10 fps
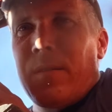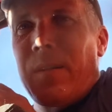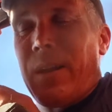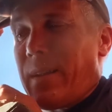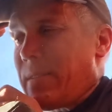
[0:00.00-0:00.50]

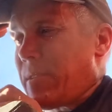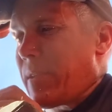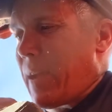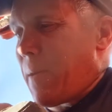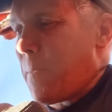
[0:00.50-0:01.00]
right, so
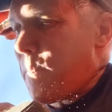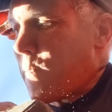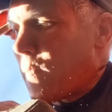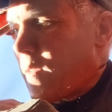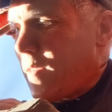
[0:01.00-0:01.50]
yeah,
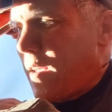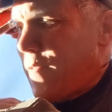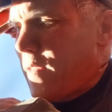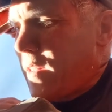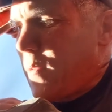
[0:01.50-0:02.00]

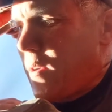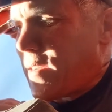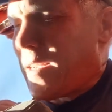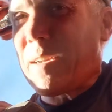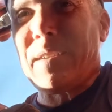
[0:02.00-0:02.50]
definitely want
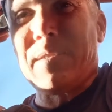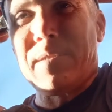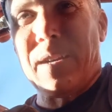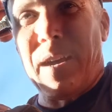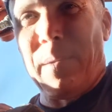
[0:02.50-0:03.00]
to take
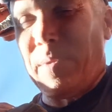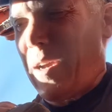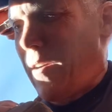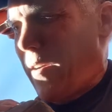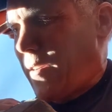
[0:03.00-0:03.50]
time to
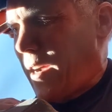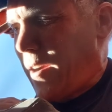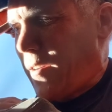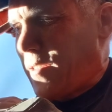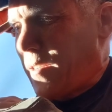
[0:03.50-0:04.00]
air your
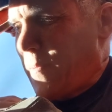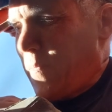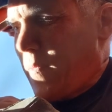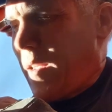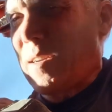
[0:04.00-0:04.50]
tires,
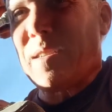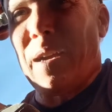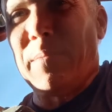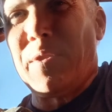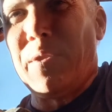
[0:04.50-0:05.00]
take
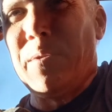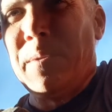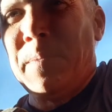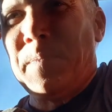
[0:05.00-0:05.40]
time to